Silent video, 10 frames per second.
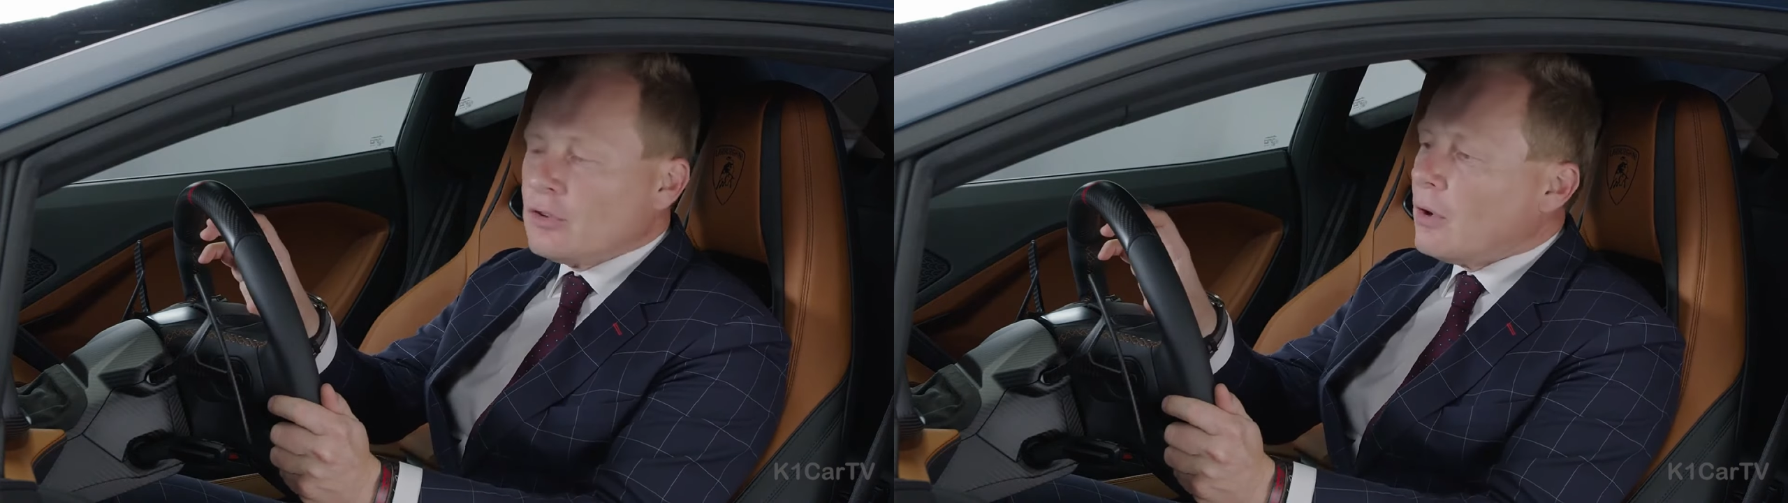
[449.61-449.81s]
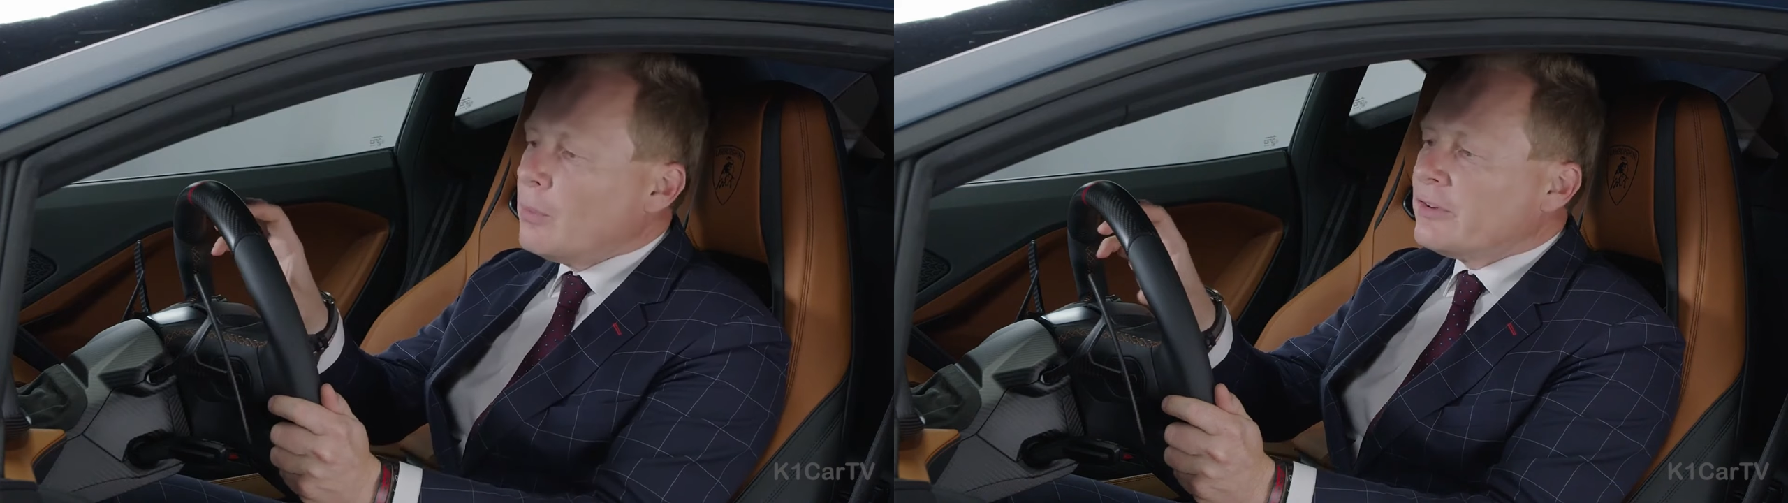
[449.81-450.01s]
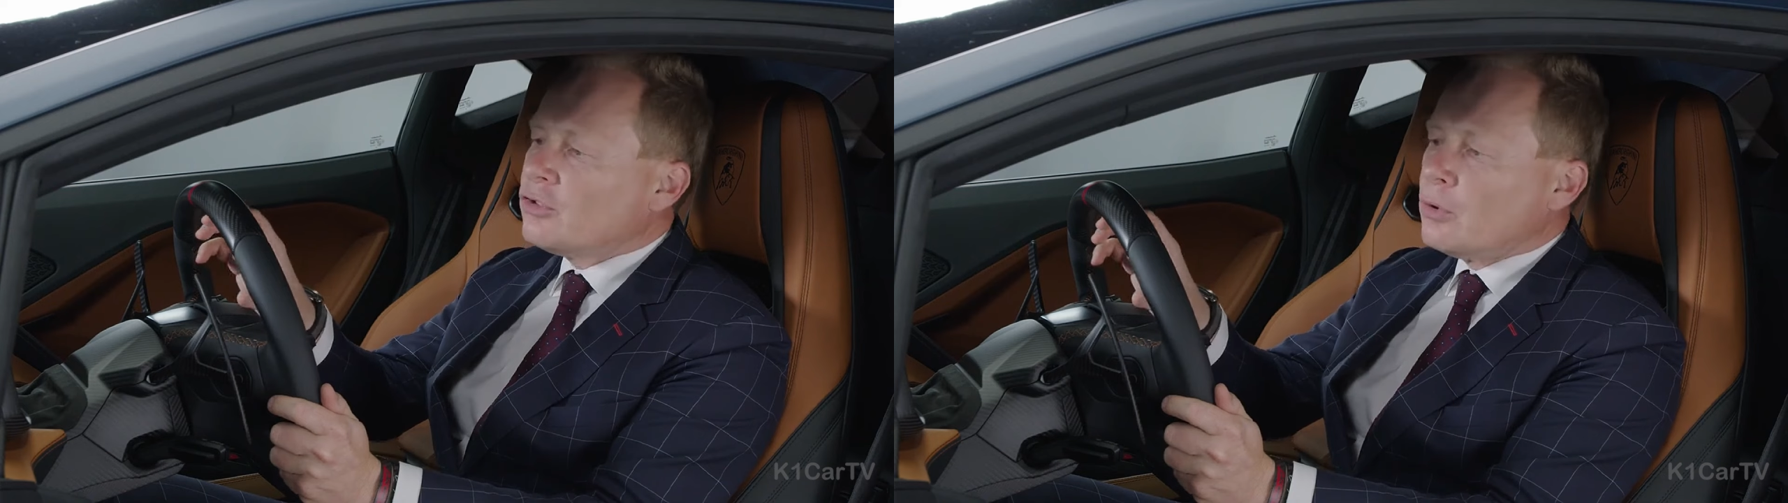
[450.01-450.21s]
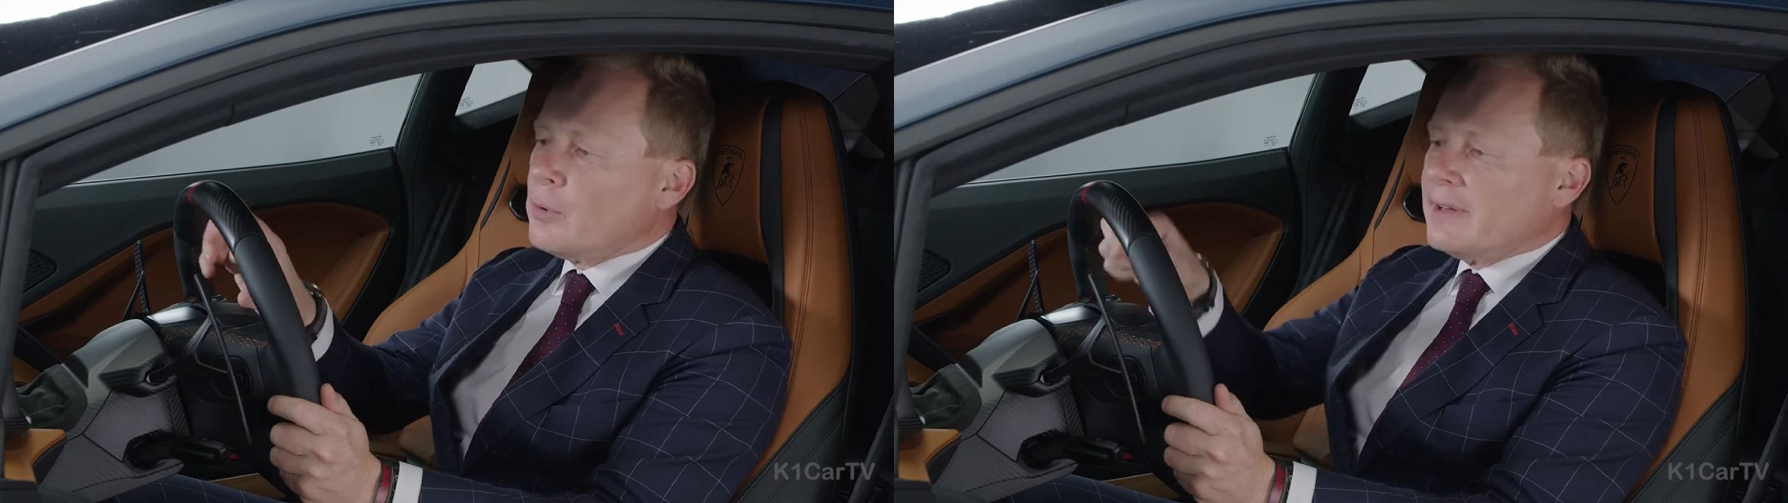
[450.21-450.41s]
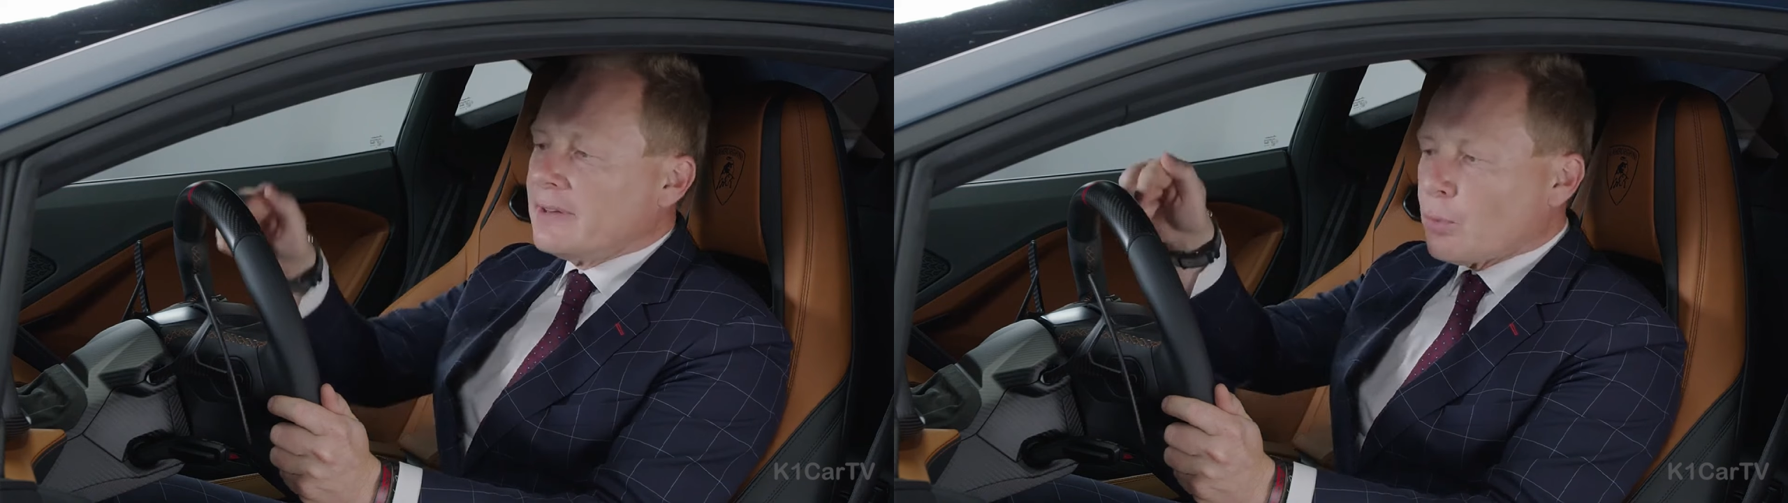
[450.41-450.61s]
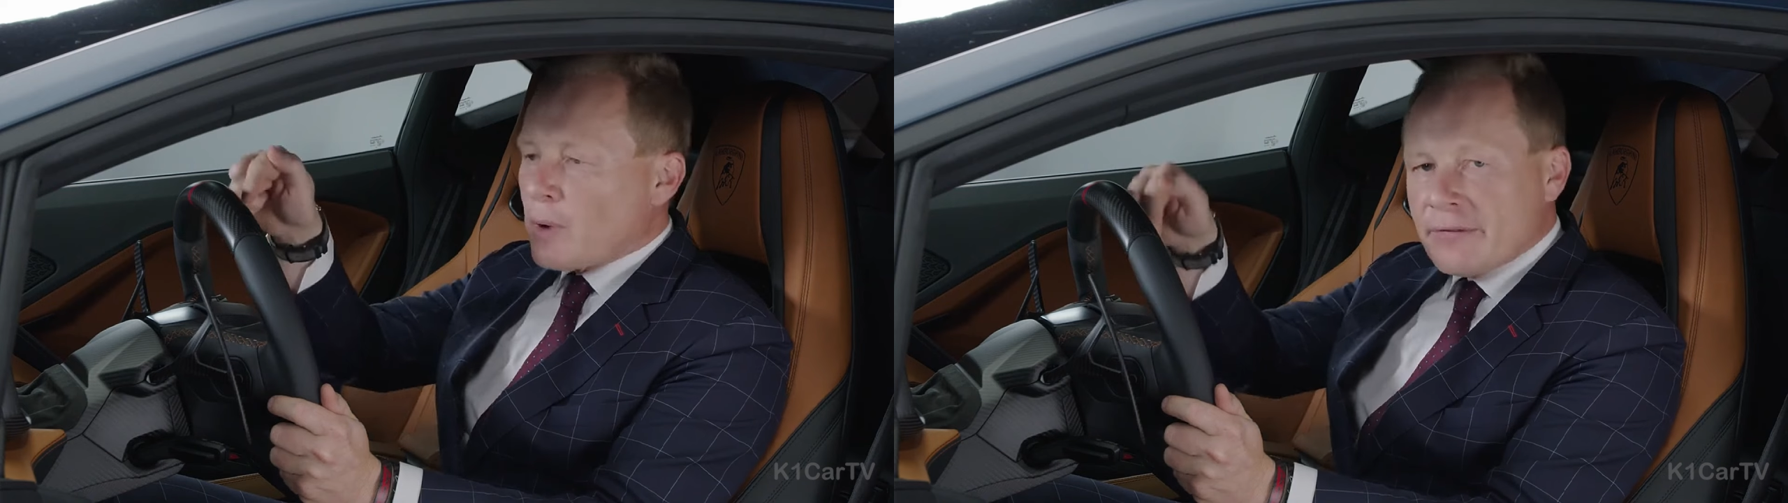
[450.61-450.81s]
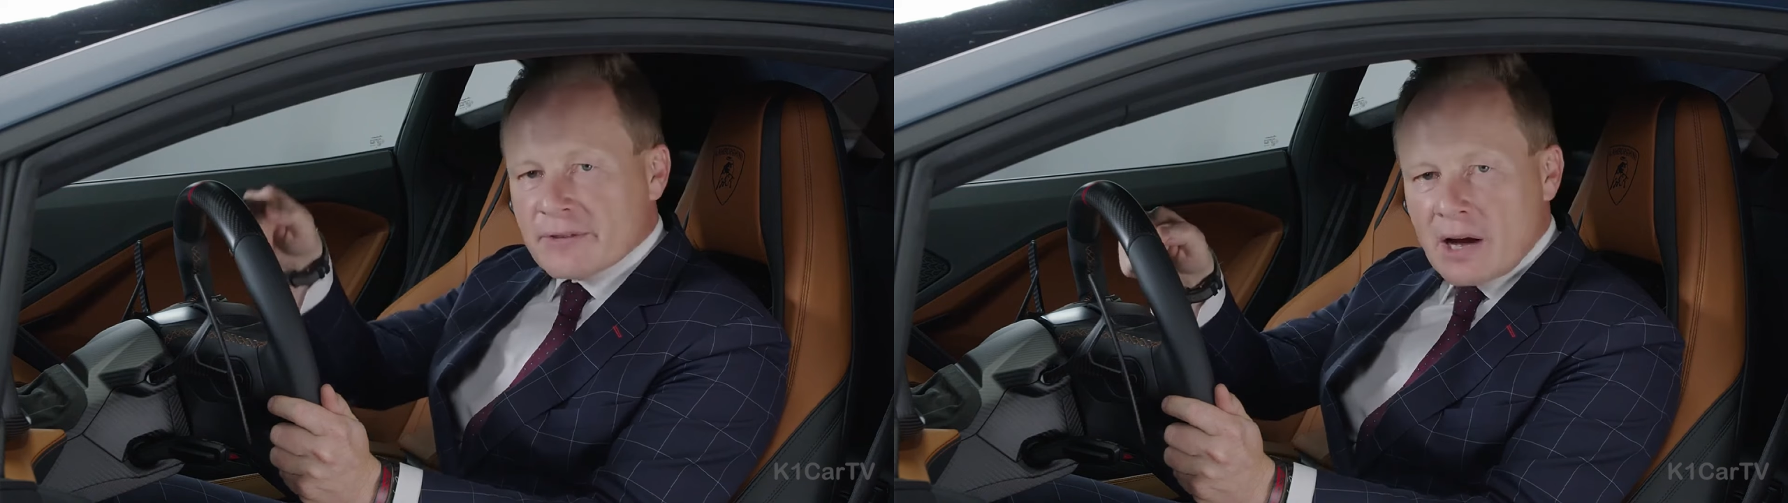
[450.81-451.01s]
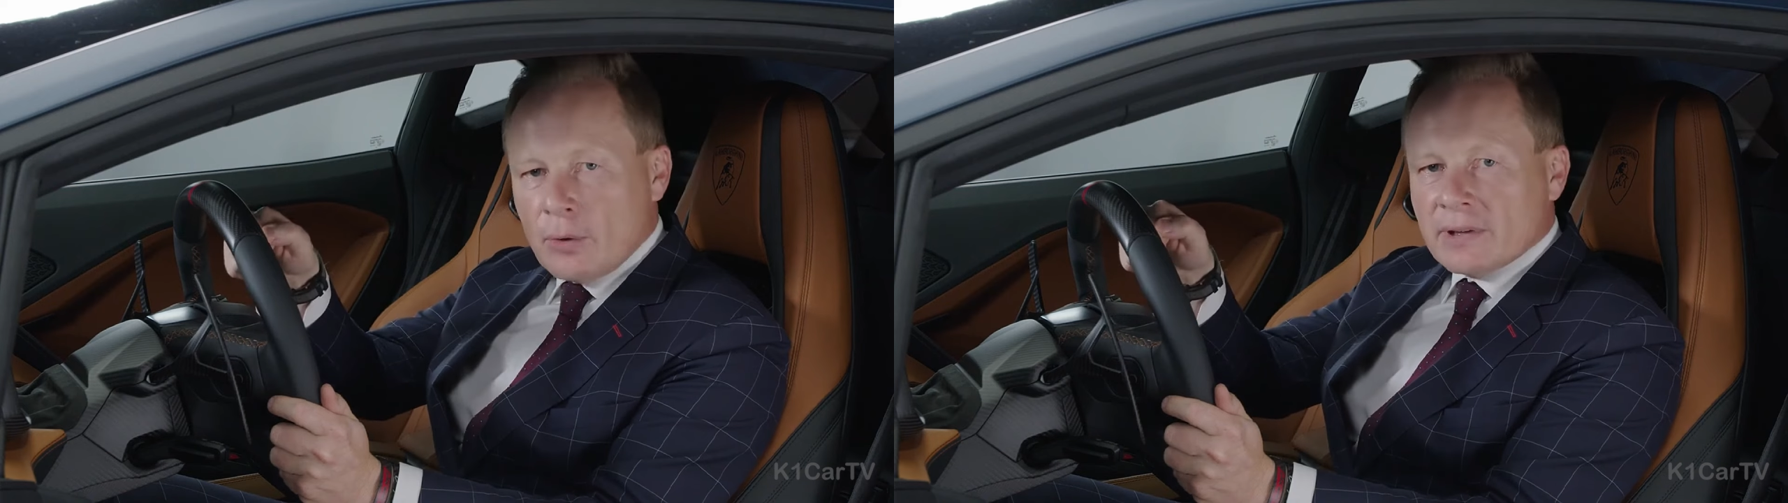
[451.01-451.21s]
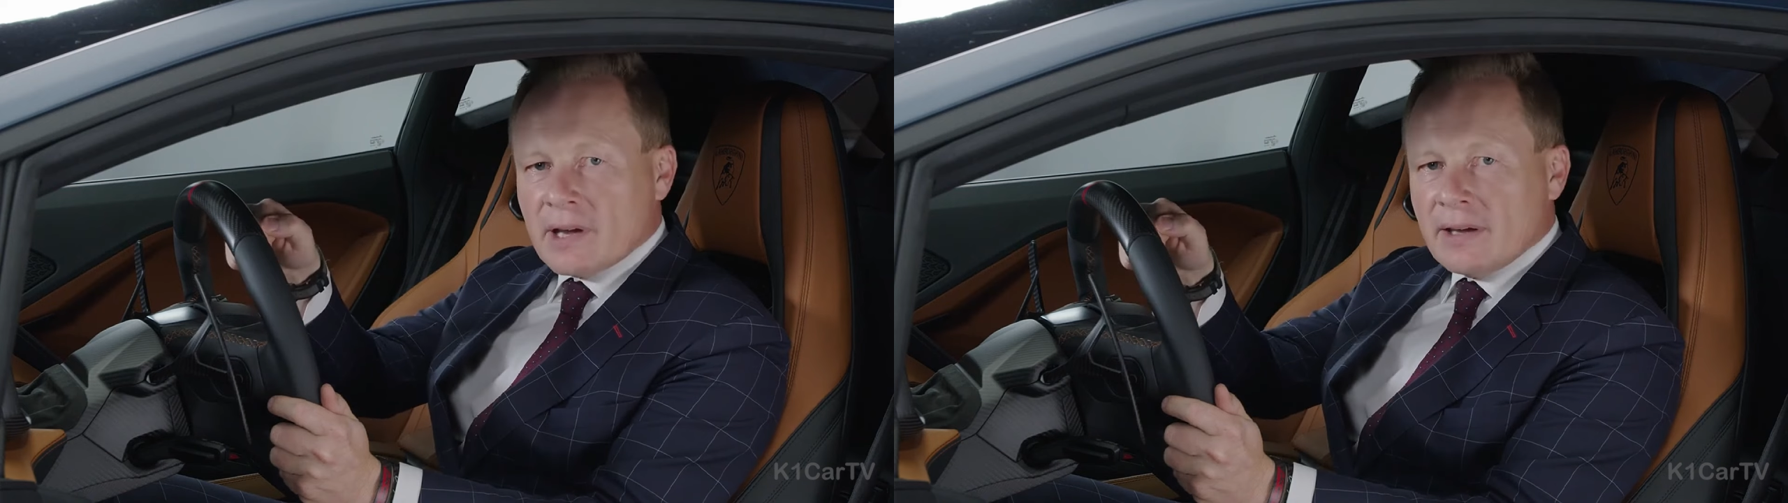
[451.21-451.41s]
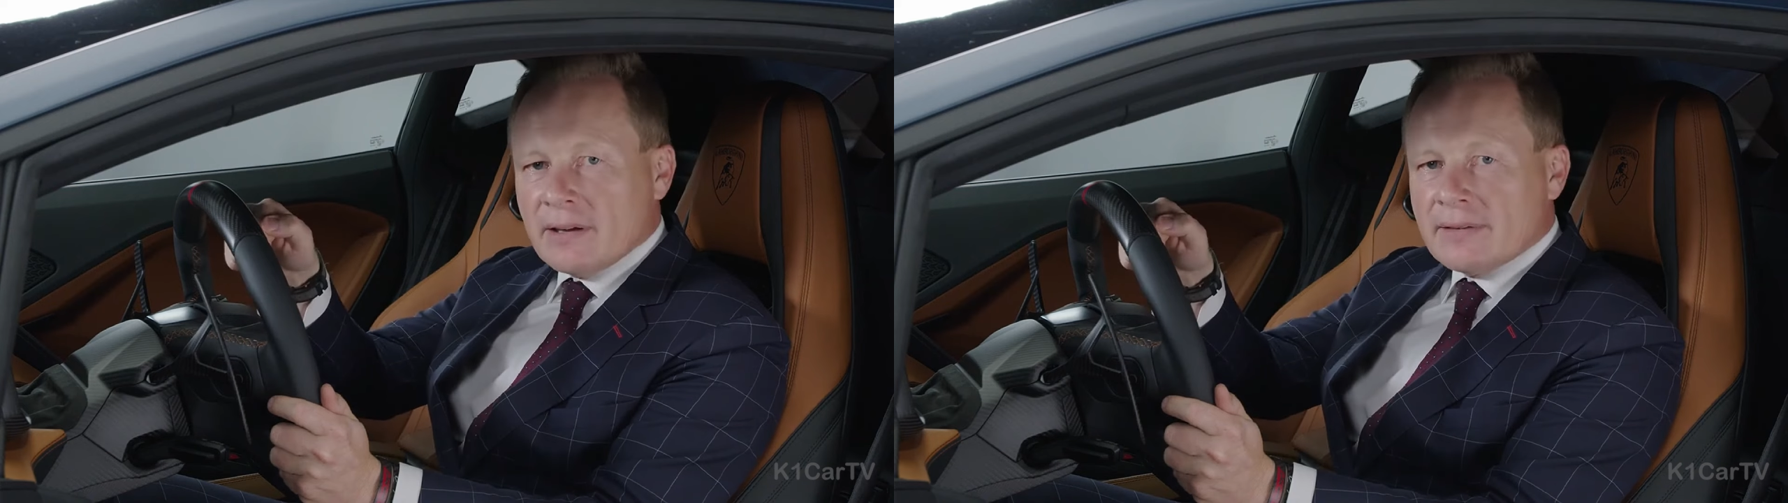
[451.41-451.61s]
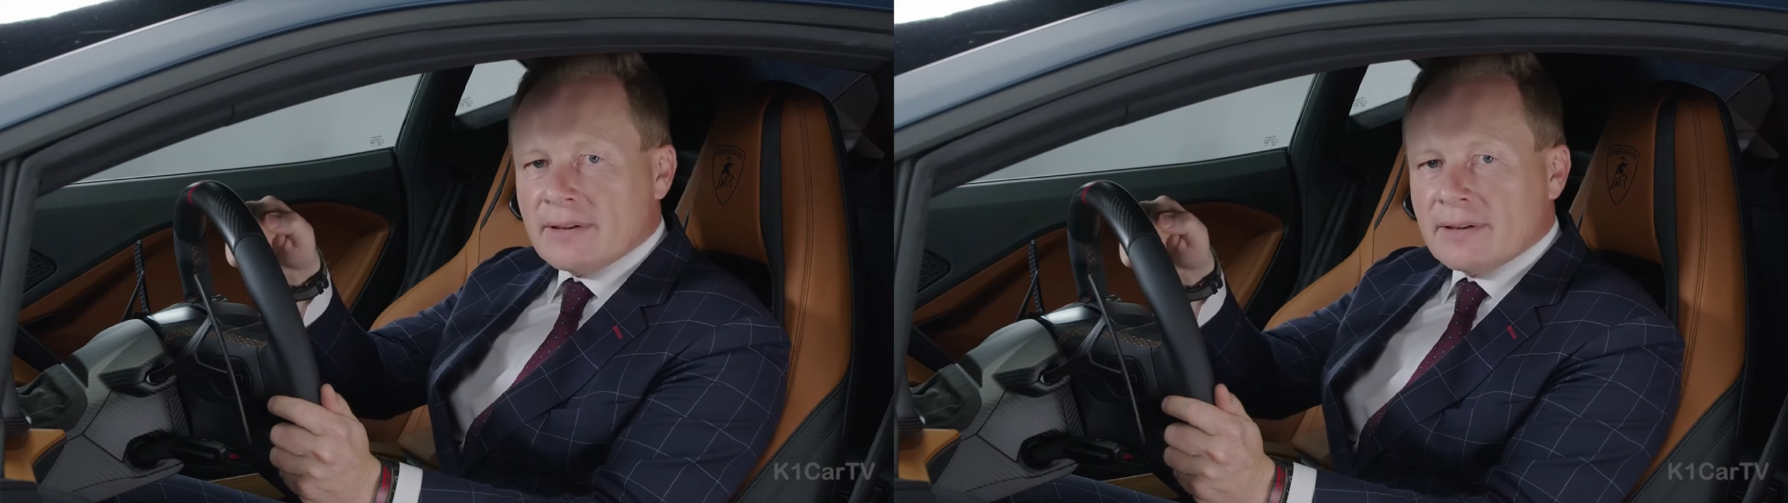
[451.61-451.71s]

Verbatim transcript: is always showing the rev counter in the